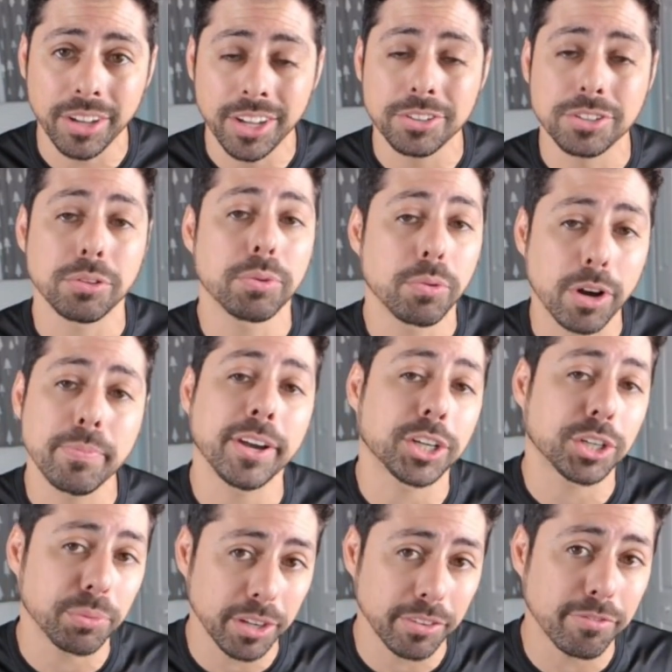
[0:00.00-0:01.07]
So we want to make
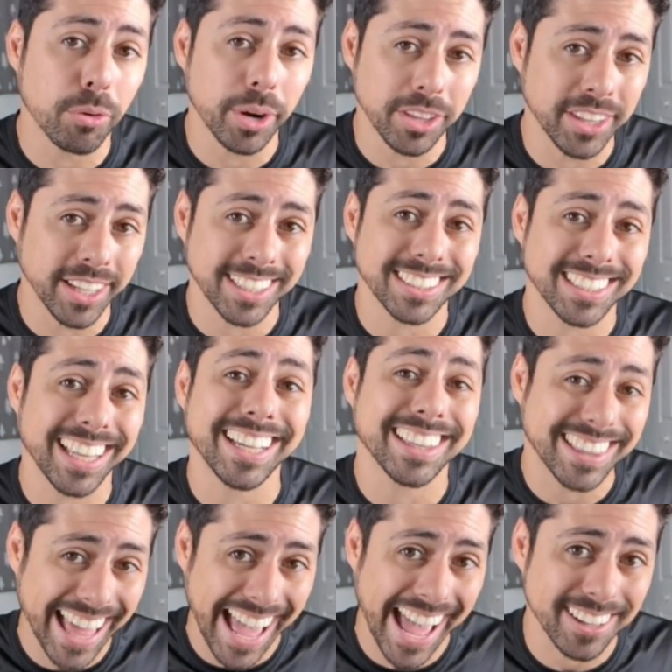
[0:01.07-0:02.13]
sure we avoid things like
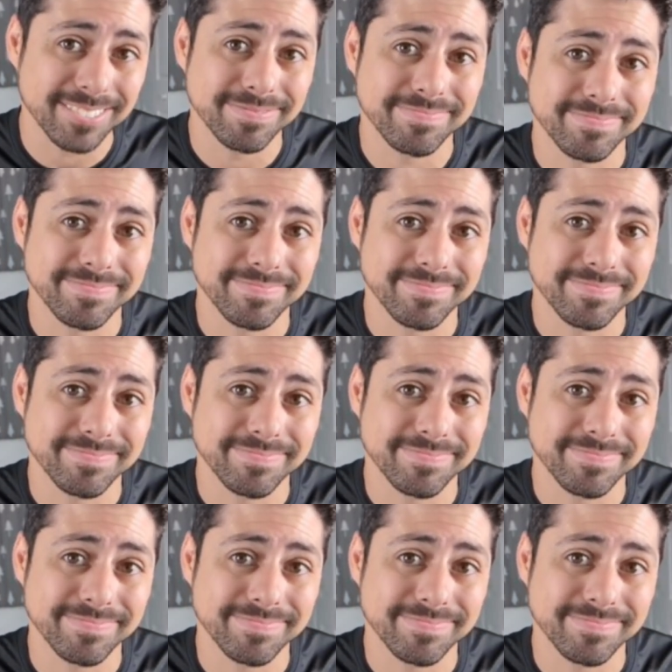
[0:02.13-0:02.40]
that.